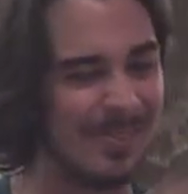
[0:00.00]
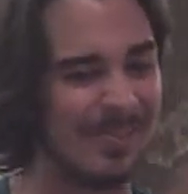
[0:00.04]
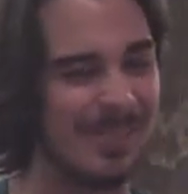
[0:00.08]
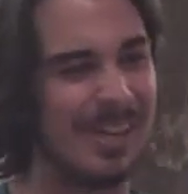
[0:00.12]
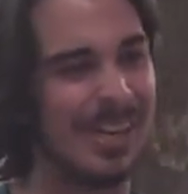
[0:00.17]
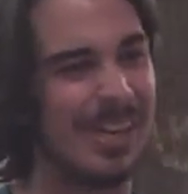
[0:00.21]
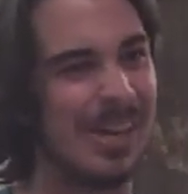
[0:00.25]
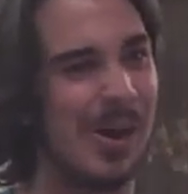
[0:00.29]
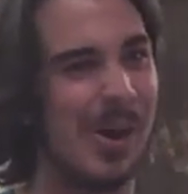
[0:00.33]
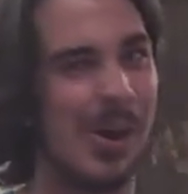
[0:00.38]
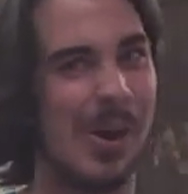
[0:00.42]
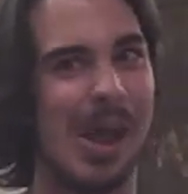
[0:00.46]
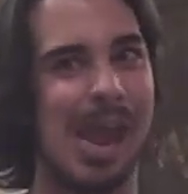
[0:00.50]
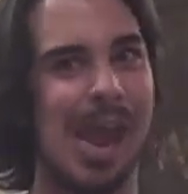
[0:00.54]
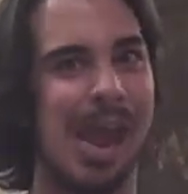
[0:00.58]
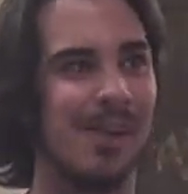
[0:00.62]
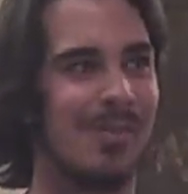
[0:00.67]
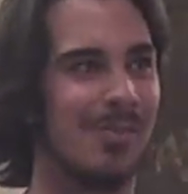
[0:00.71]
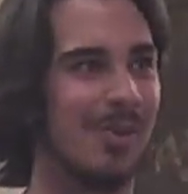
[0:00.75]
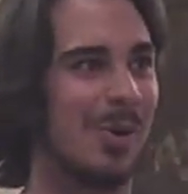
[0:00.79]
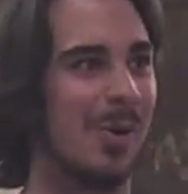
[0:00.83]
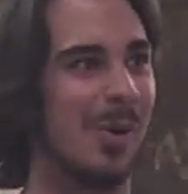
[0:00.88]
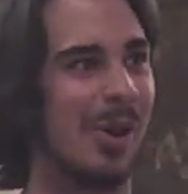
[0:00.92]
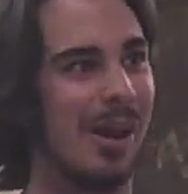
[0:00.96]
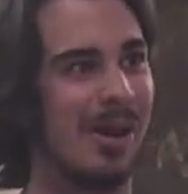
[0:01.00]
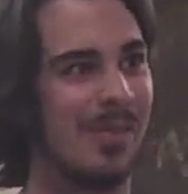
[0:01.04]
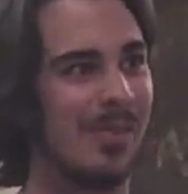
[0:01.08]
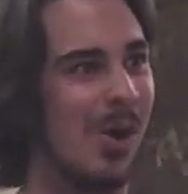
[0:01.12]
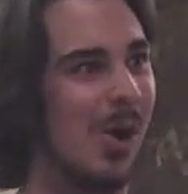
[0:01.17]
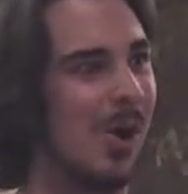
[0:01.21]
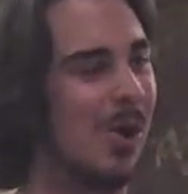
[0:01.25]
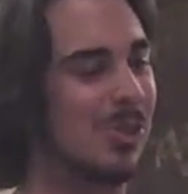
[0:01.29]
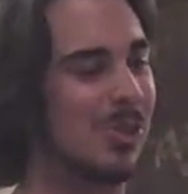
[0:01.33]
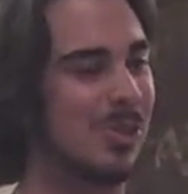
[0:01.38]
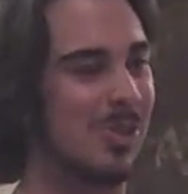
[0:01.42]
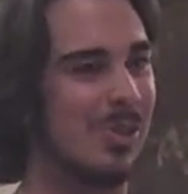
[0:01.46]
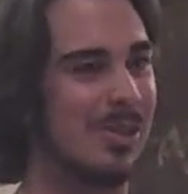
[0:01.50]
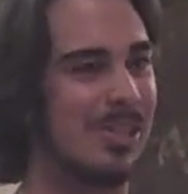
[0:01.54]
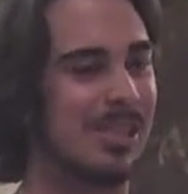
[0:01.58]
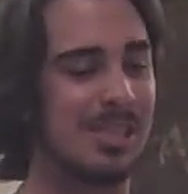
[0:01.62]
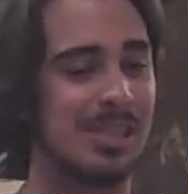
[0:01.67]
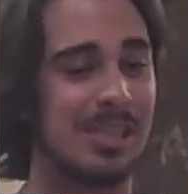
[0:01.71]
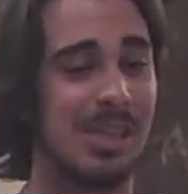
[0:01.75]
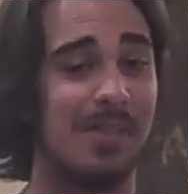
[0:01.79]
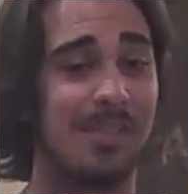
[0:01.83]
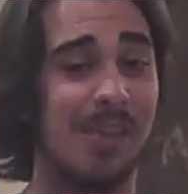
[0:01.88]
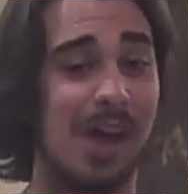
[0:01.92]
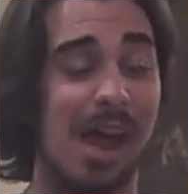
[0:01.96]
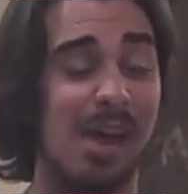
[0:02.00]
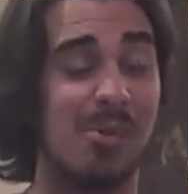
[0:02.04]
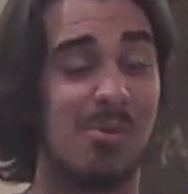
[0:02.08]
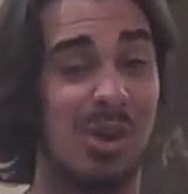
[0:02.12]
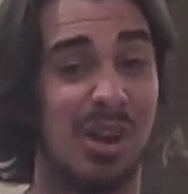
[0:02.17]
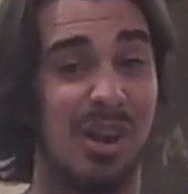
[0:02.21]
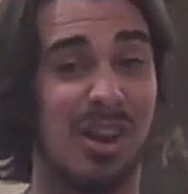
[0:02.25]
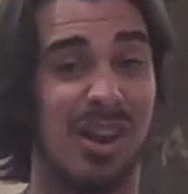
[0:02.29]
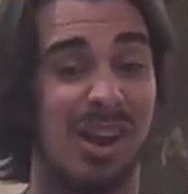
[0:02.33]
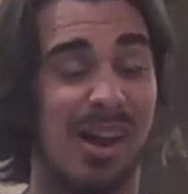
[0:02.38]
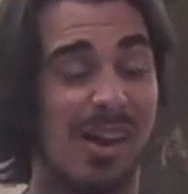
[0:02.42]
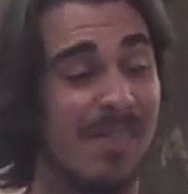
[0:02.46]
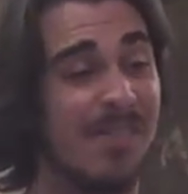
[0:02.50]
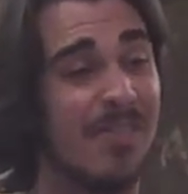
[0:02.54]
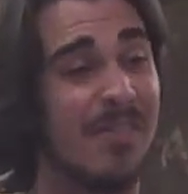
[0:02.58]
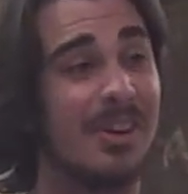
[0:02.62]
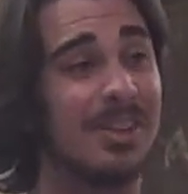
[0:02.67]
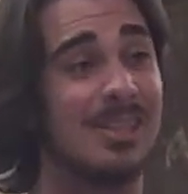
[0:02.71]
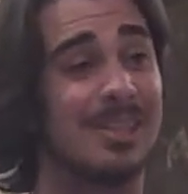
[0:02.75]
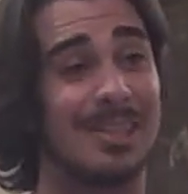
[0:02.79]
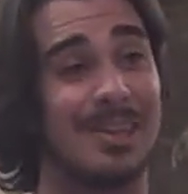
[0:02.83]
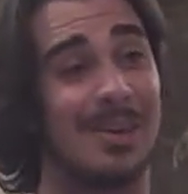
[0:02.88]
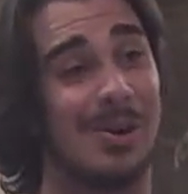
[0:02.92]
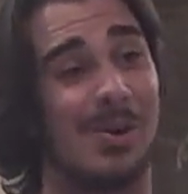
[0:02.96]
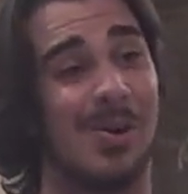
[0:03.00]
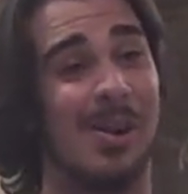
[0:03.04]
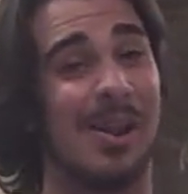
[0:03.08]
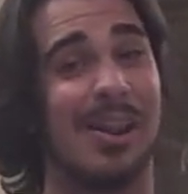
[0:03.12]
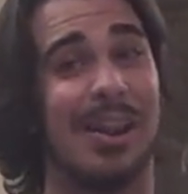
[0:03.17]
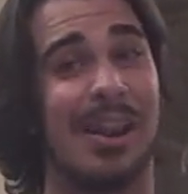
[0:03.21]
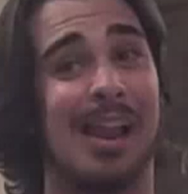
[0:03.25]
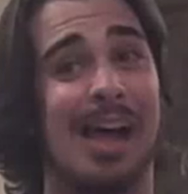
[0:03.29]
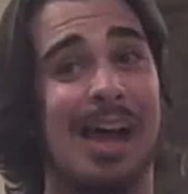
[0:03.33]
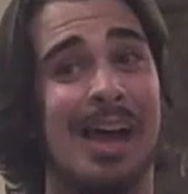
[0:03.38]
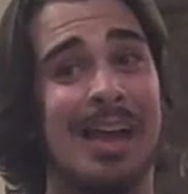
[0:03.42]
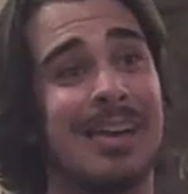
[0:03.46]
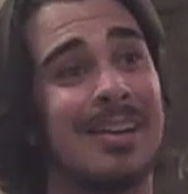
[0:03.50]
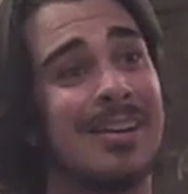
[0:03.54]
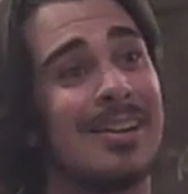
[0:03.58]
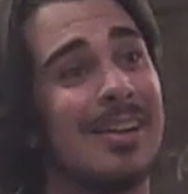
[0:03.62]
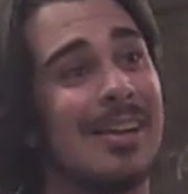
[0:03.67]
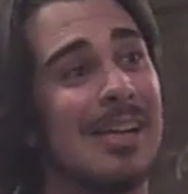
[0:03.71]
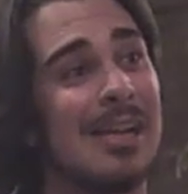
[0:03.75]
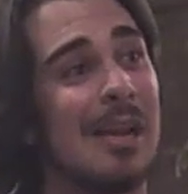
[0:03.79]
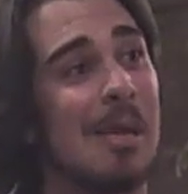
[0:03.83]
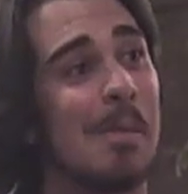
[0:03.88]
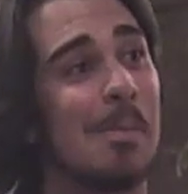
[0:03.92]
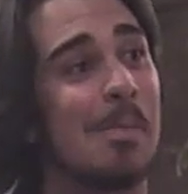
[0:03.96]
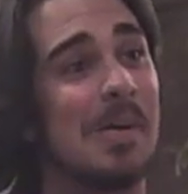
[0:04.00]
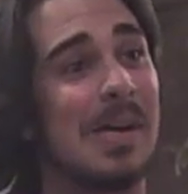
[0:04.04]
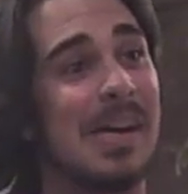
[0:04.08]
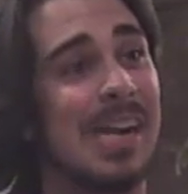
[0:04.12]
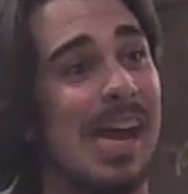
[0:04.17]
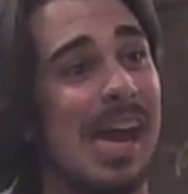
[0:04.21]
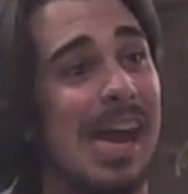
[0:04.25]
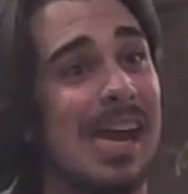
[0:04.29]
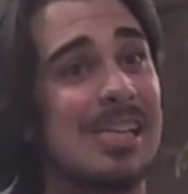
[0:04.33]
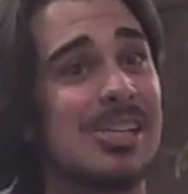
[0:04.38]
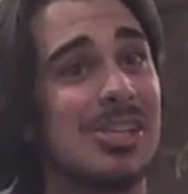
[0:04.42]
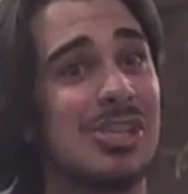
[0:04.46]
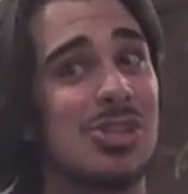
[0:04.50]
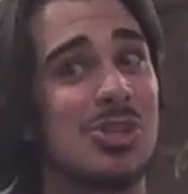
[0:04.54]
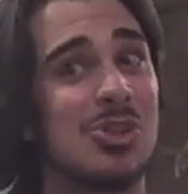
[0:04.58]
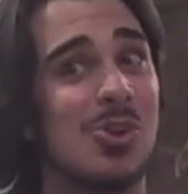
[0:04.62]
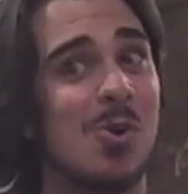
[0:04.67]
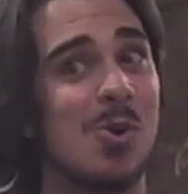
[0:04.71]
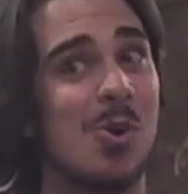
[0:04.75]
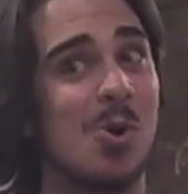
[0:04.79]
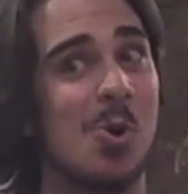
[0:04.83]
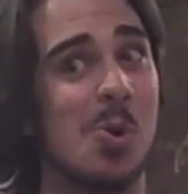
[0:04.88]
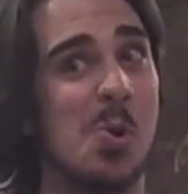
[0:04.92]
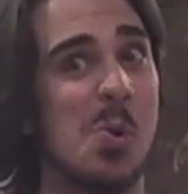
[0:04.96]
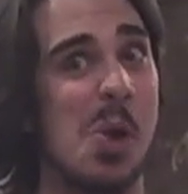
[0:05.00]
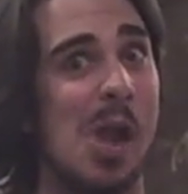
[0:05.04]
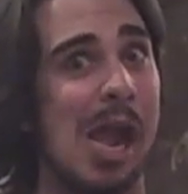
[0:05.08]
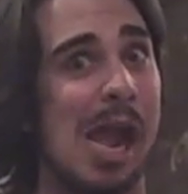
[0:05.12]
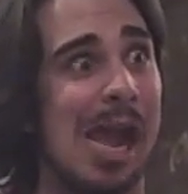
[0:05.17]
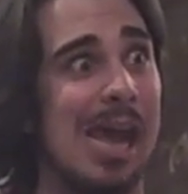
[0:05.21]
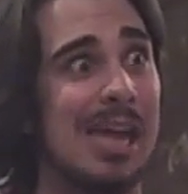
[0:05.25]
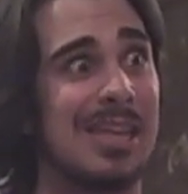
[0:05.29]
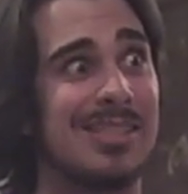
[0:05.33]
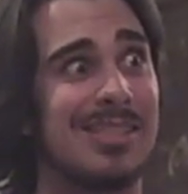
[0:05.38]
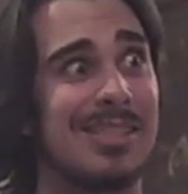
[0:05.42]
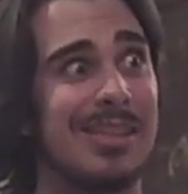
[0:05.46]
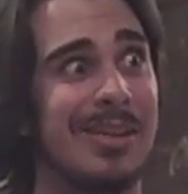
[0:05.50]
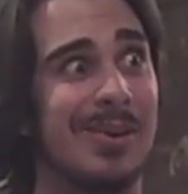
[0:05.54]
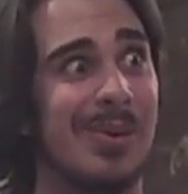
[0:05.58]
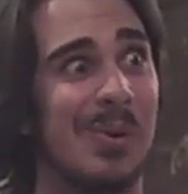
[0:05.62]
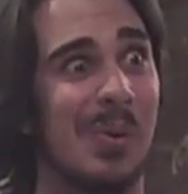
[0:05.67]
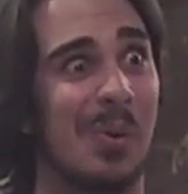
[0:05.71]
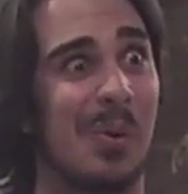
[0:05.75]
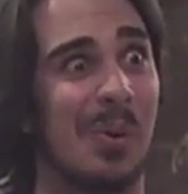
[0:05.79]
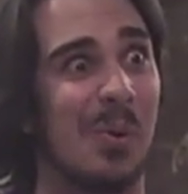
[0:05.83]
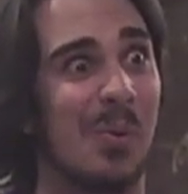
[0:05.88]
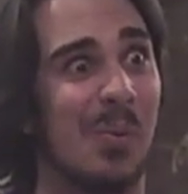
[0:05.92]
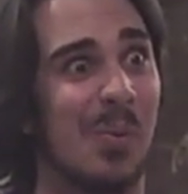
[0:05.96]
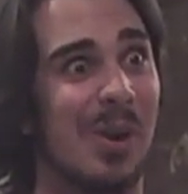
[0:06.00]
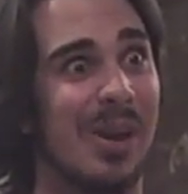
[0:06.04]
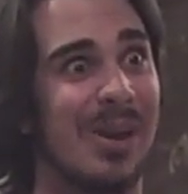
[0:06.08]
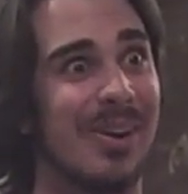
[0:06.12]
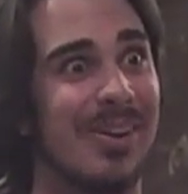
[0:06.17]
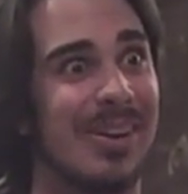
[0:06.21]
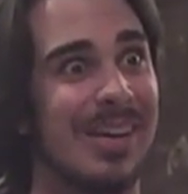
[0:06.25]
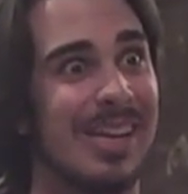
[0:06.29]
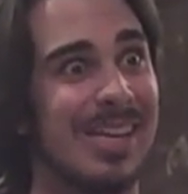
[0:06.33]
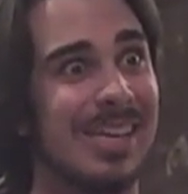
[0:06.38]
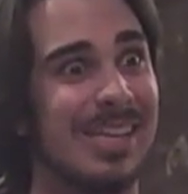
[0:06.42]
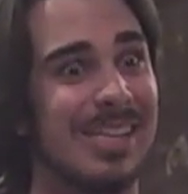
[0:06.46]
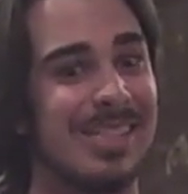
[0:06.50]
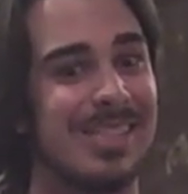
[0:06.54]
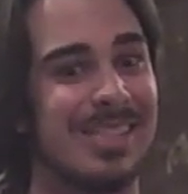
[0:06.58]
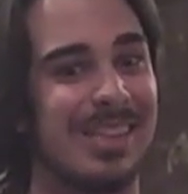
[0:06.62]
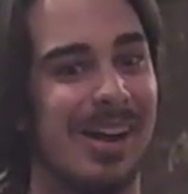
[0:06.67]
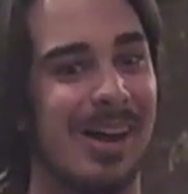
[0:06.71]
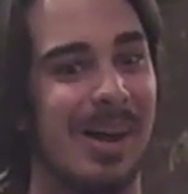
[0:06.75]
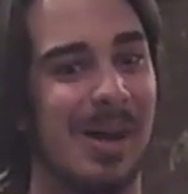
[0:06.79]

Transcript: of video everywhere of all sorts of stuff. I would love for it to go online, but I just don't know who has it or where it is.